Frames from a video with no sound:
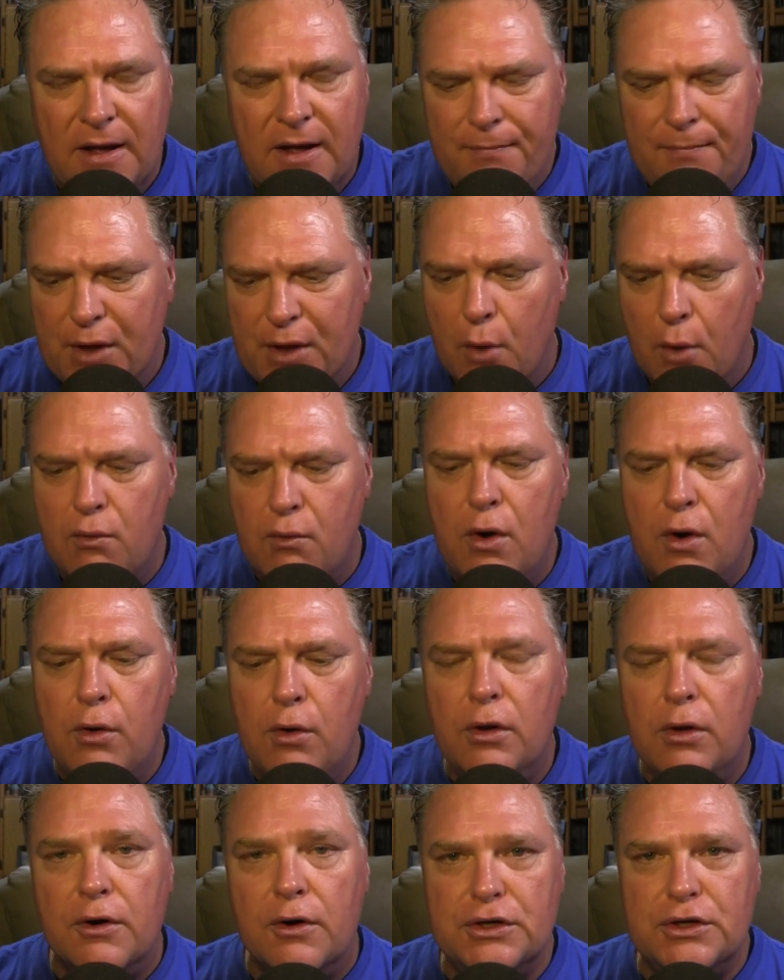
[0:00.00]
their
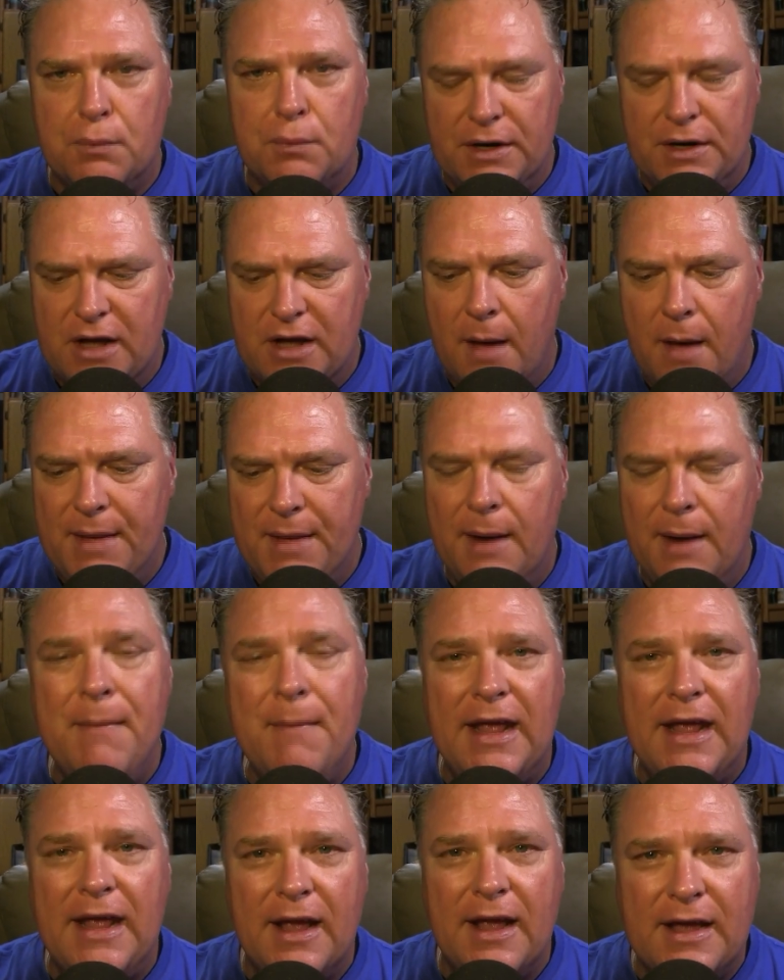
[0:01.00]
rulers would come in and
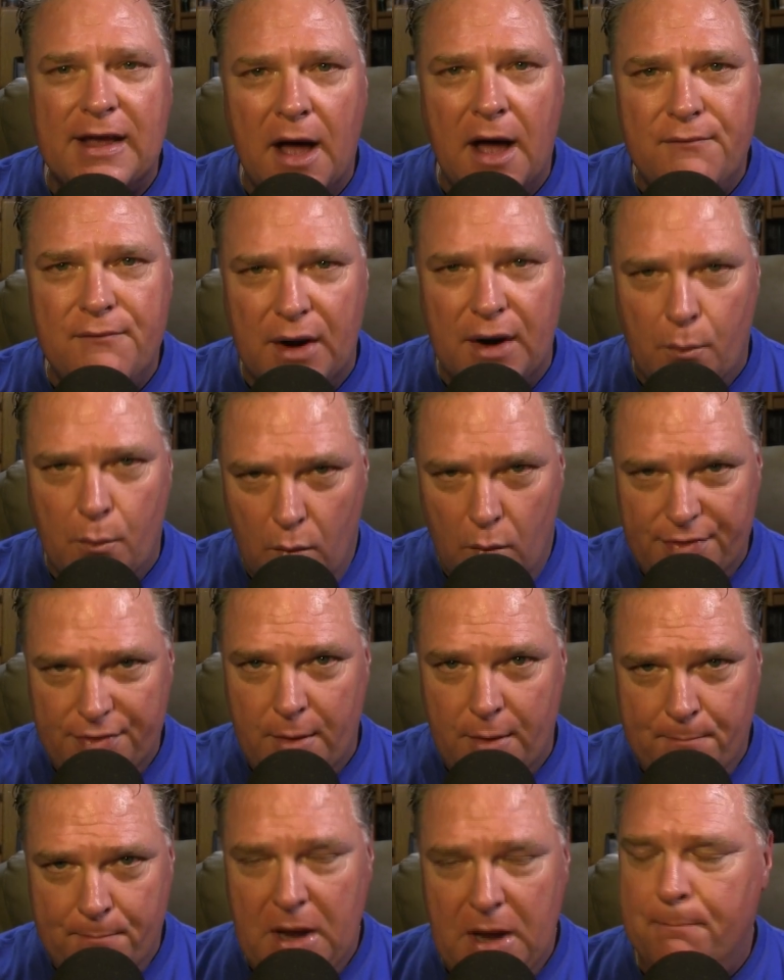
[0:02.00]
make a covenant with the
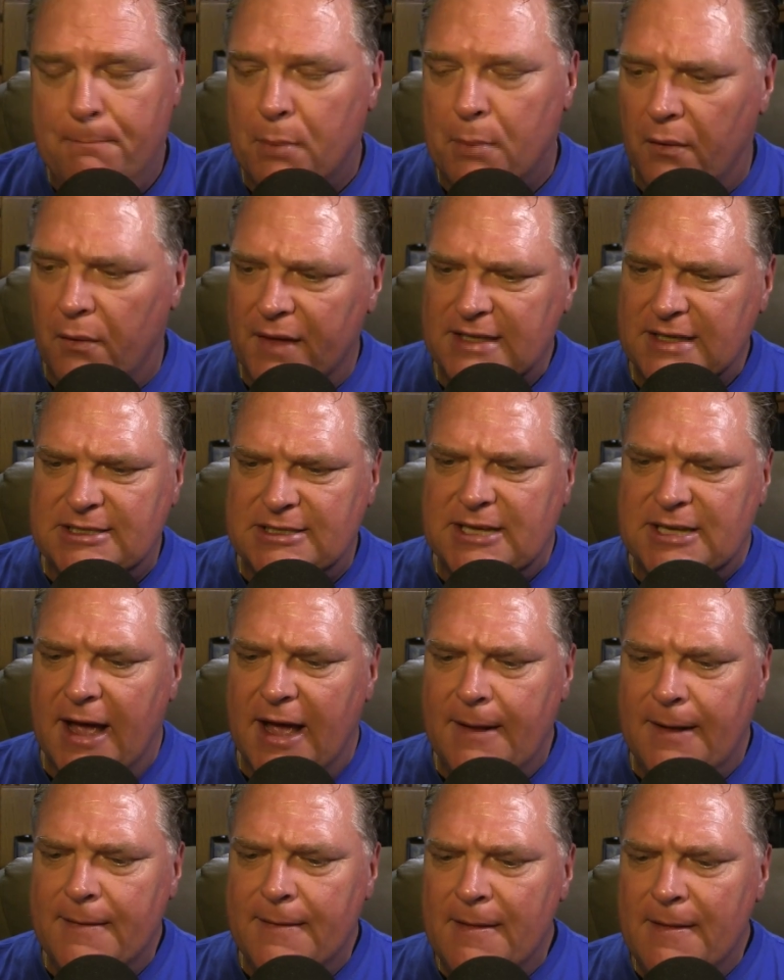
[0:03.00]
people, and they'd say,